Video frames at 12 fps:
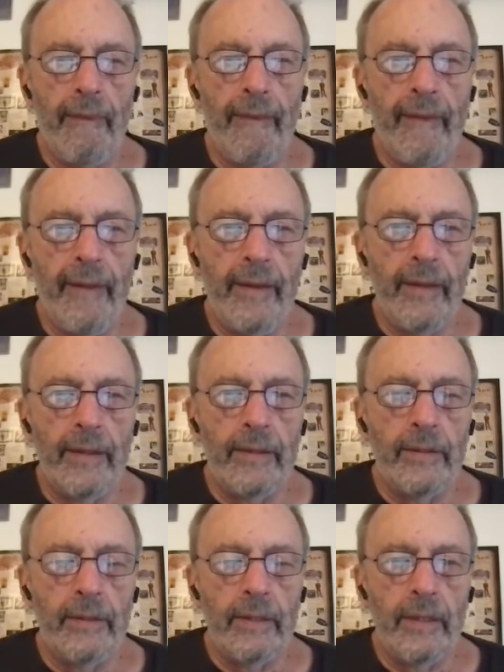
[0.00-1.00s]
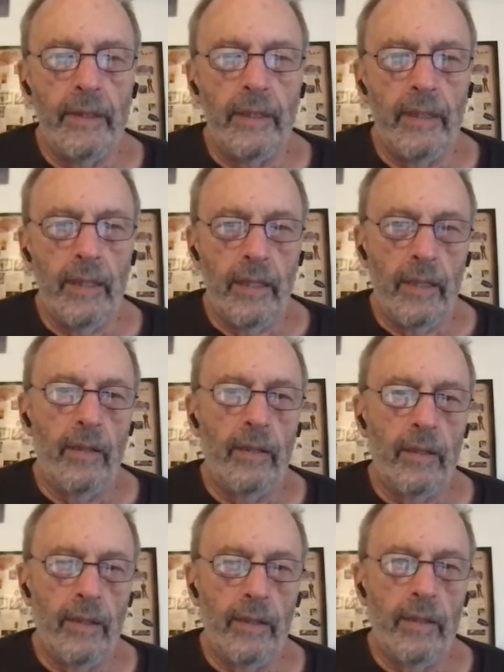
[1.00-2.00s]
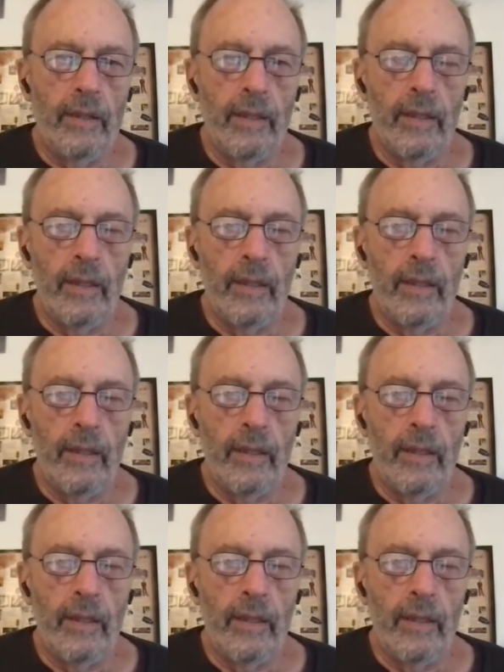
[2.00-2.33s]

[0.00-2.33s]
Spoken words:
(not speaking)